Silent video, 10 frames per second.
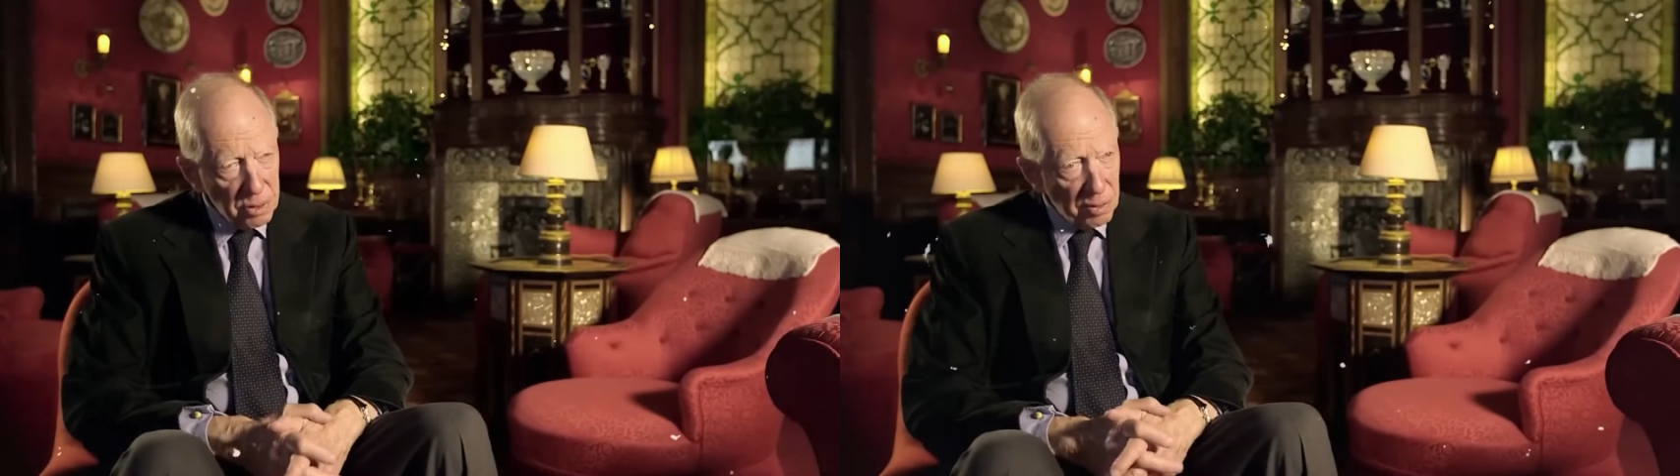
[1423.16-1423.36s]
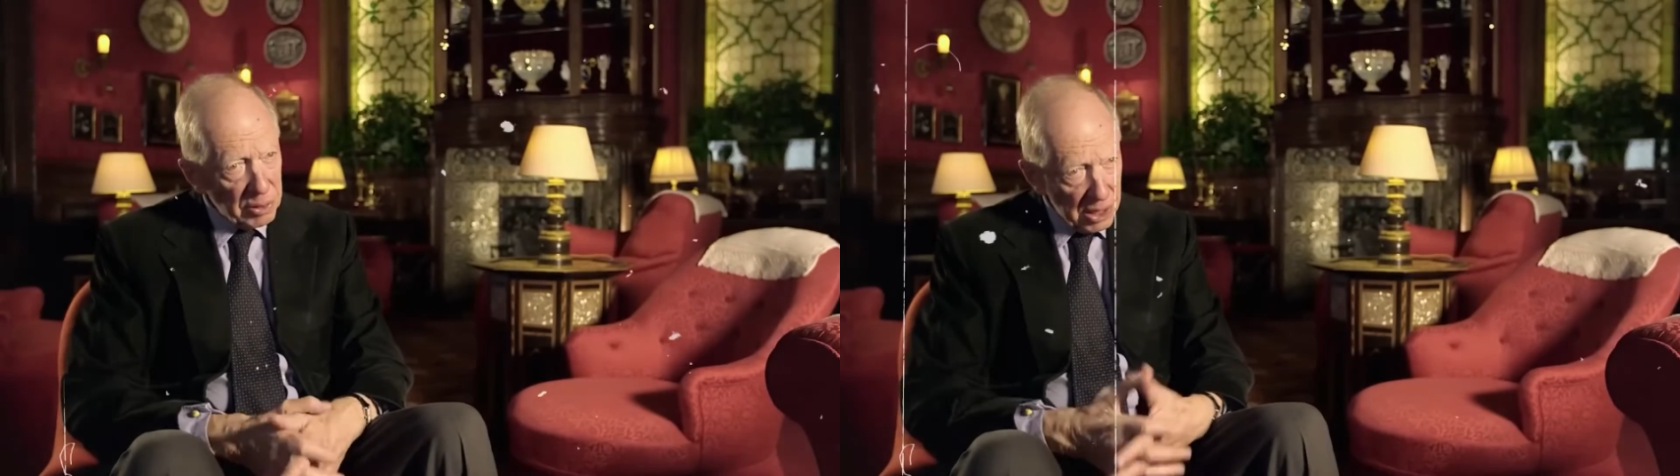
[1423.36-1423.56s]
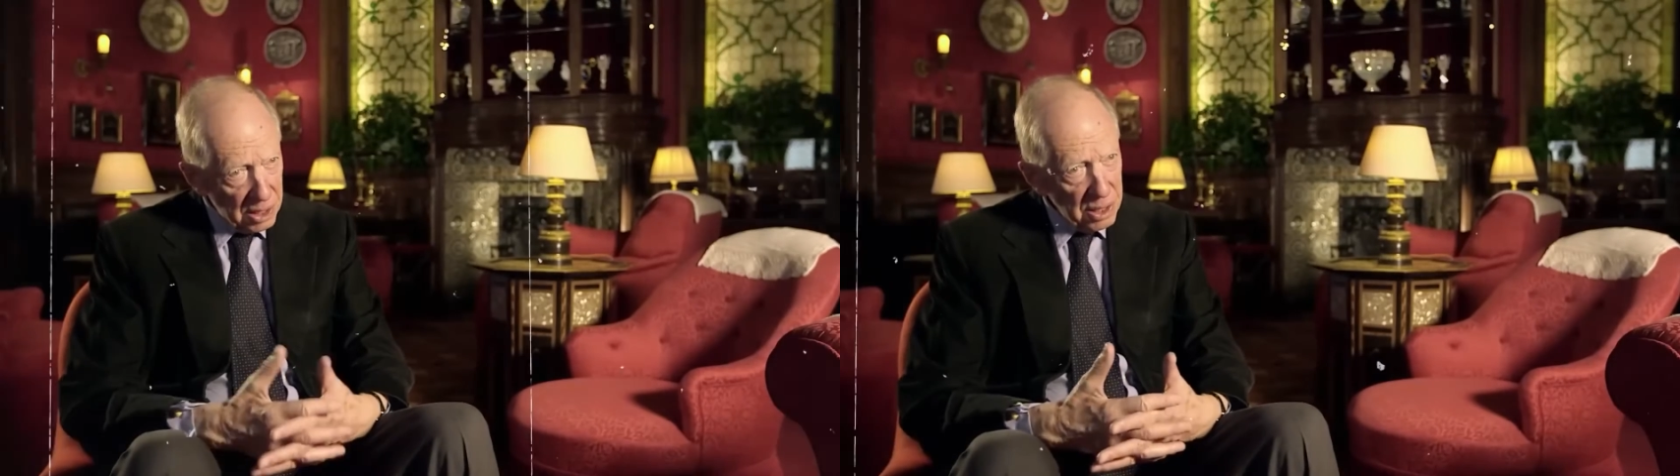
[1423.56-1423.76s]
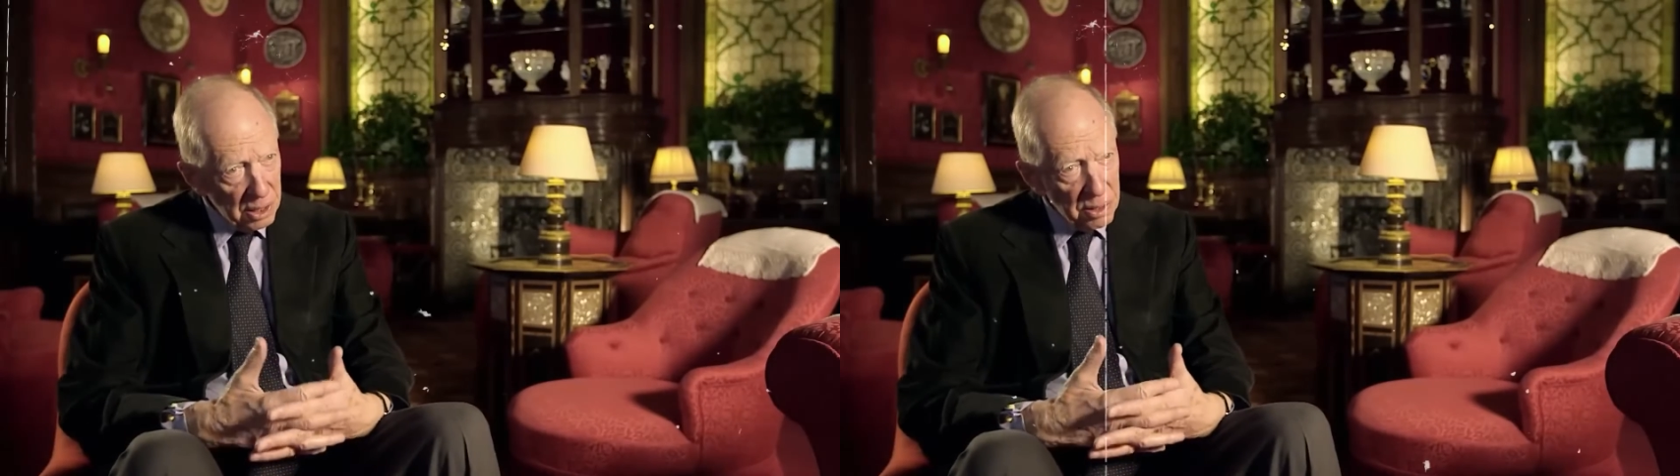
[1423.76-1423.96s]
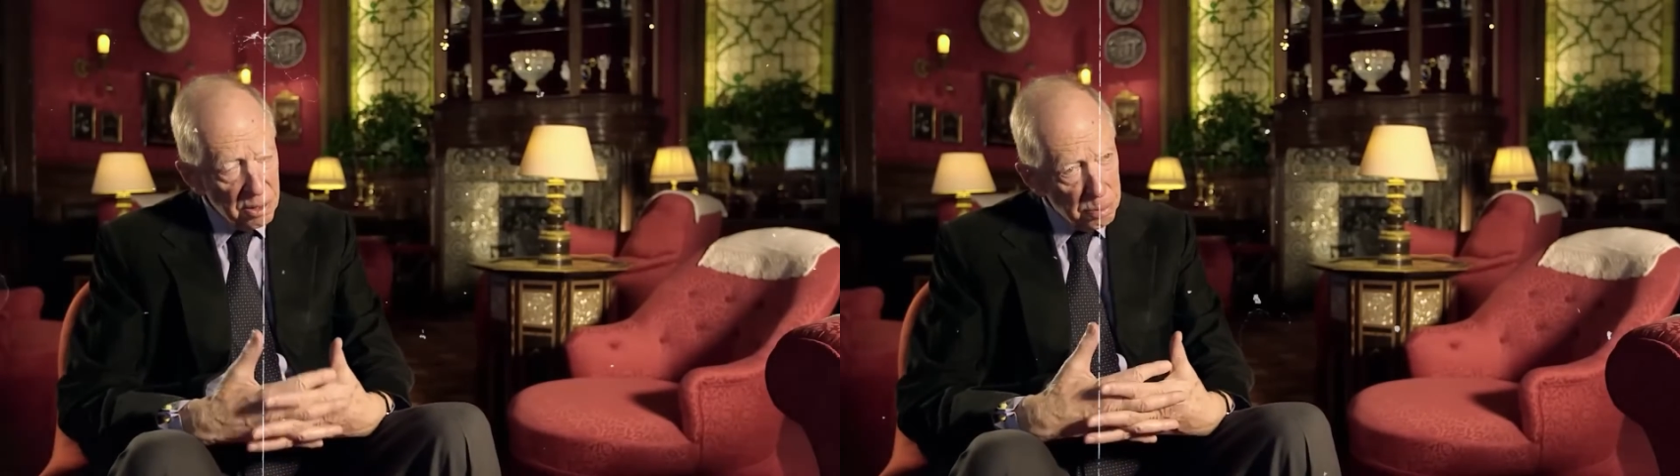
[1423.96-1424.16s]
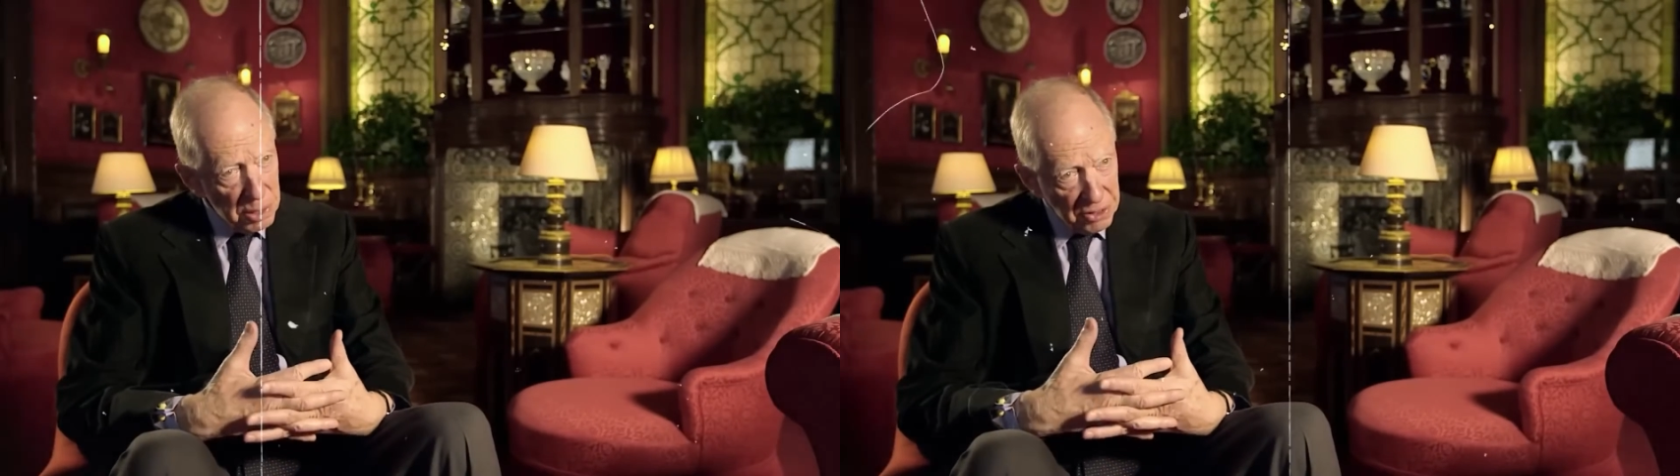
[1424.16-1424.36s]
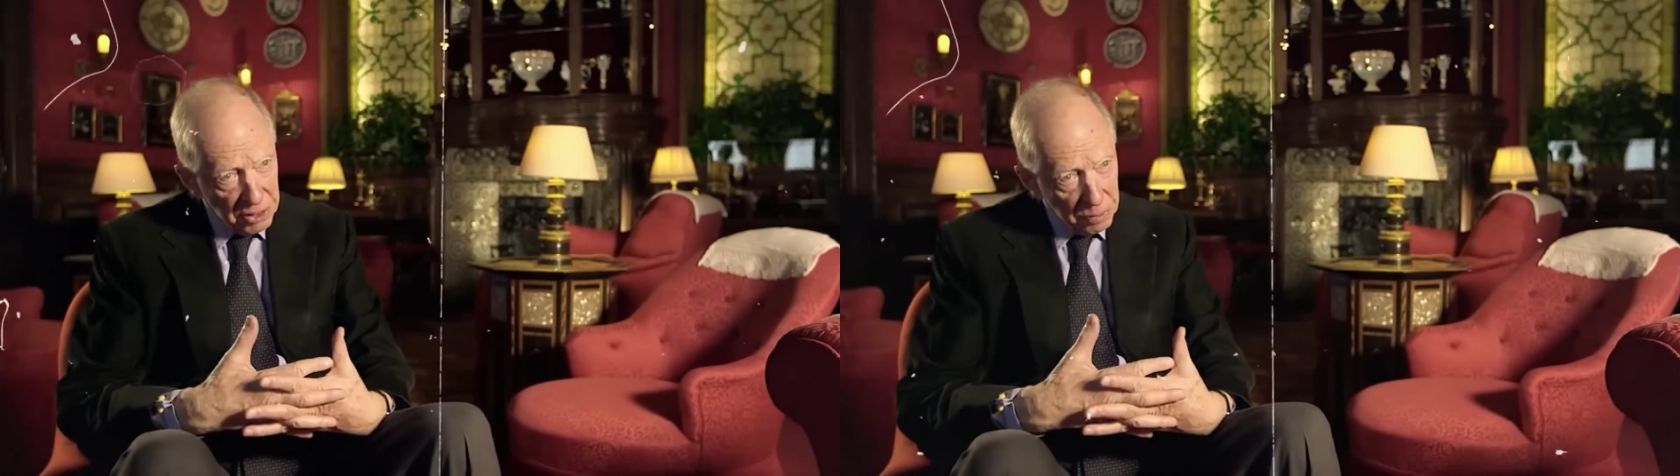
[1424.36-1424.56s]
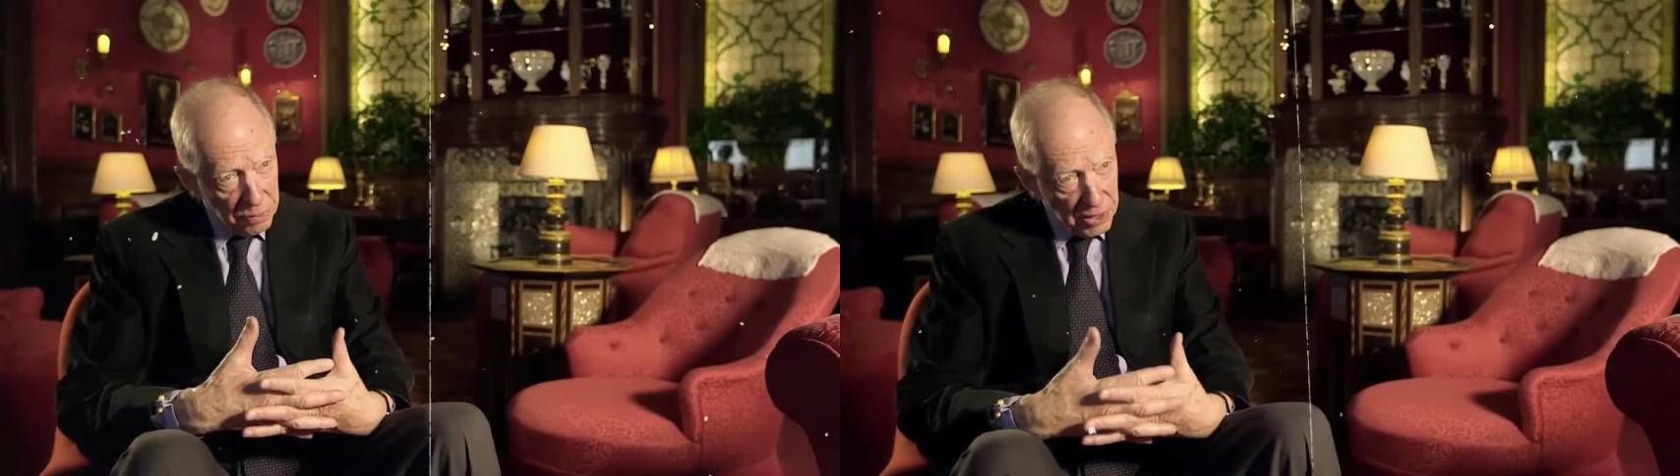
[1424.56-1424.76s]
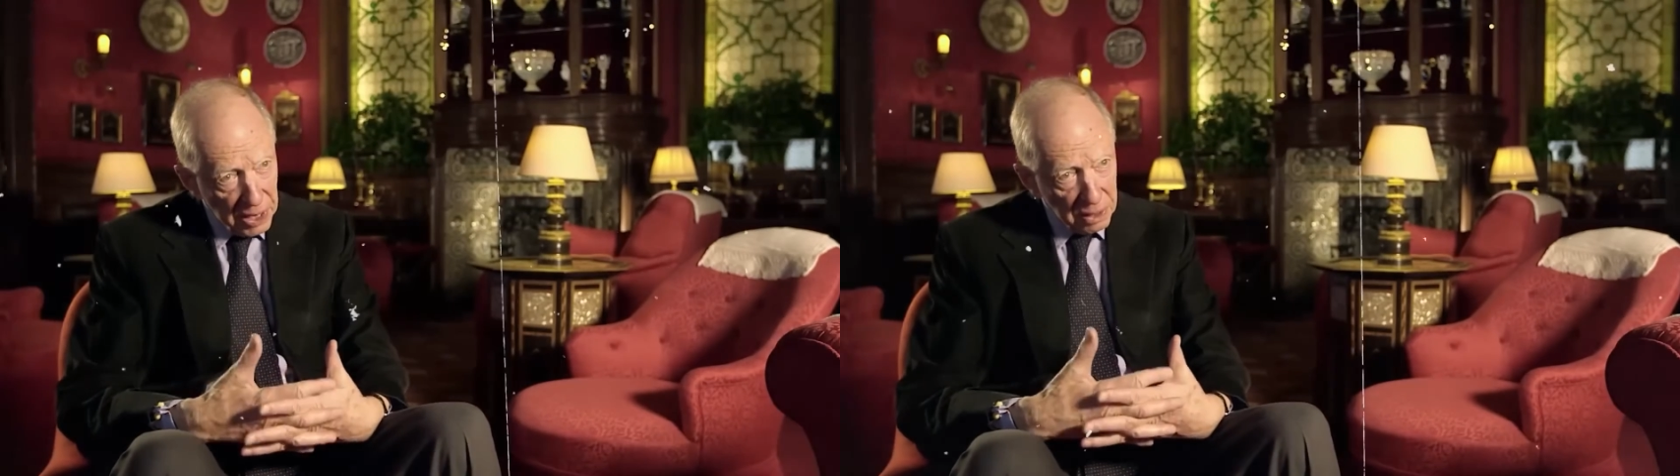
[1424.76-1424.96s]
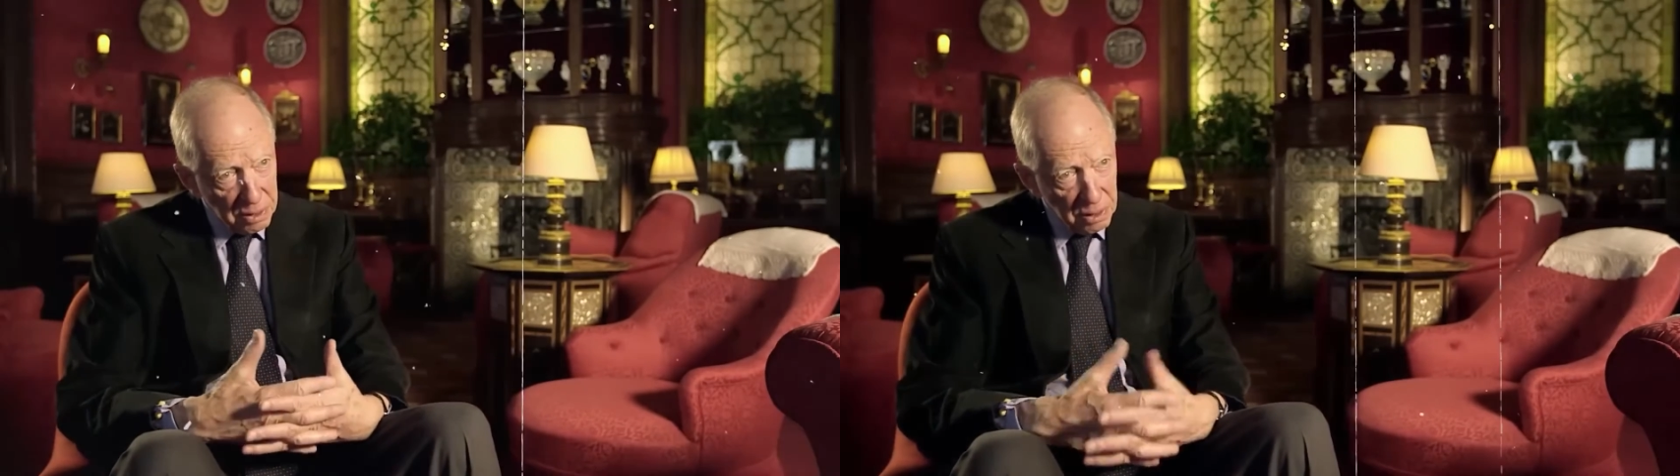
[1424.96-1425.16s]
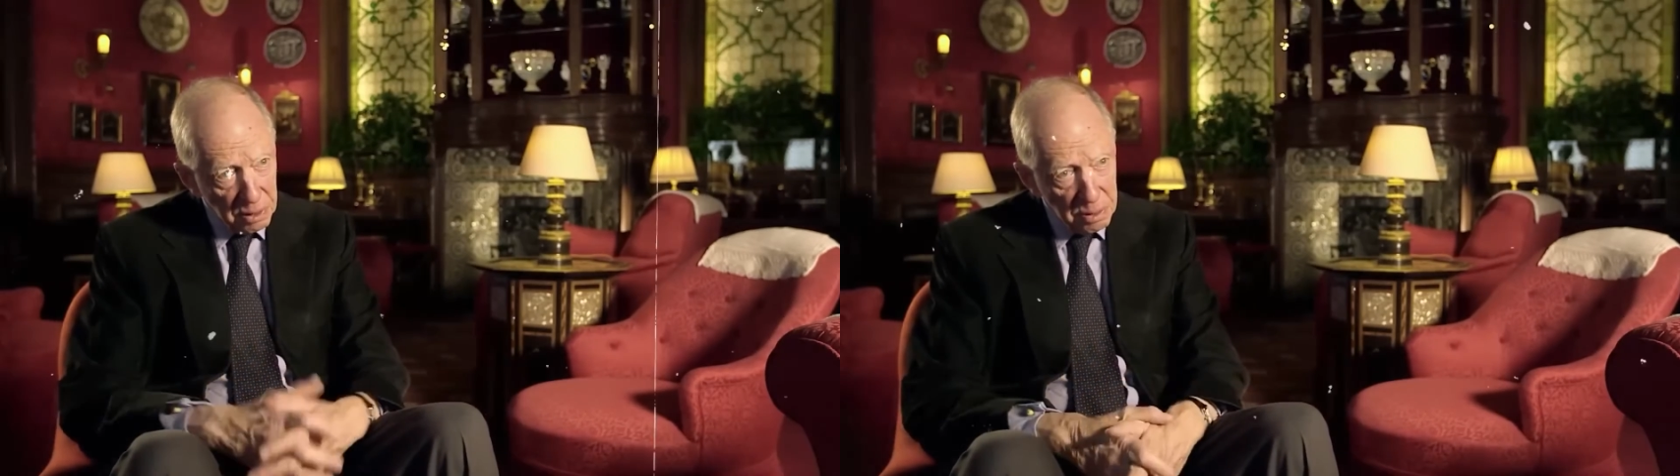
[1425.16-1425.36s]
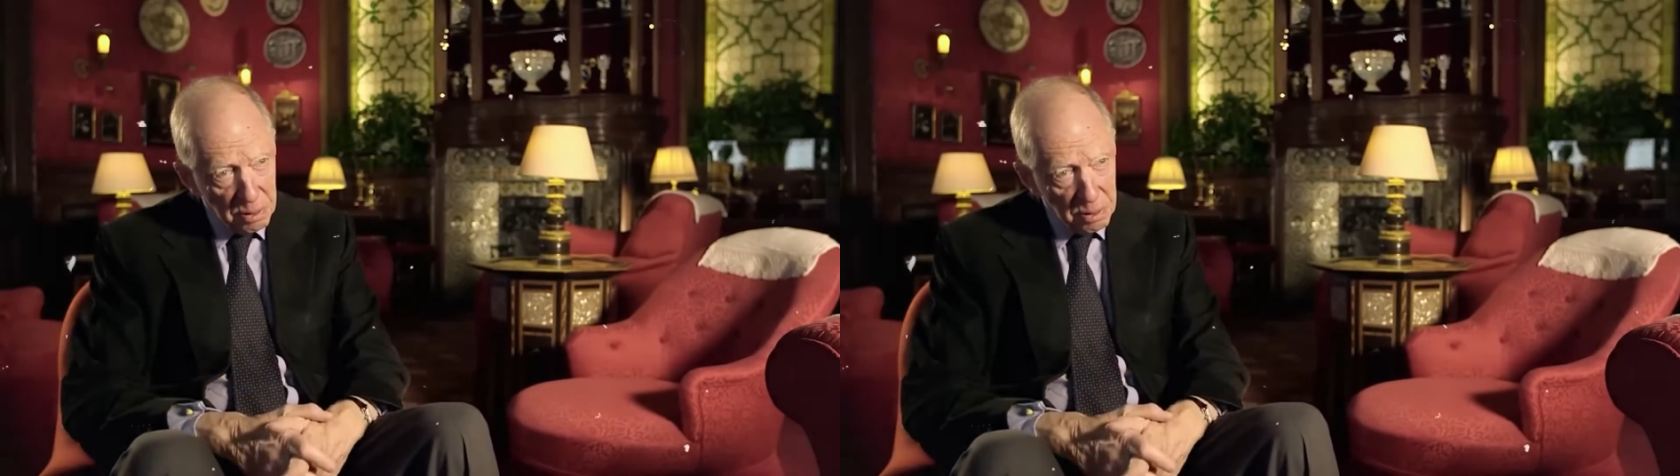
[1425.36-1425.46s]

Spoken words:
or just the face of something much bigger?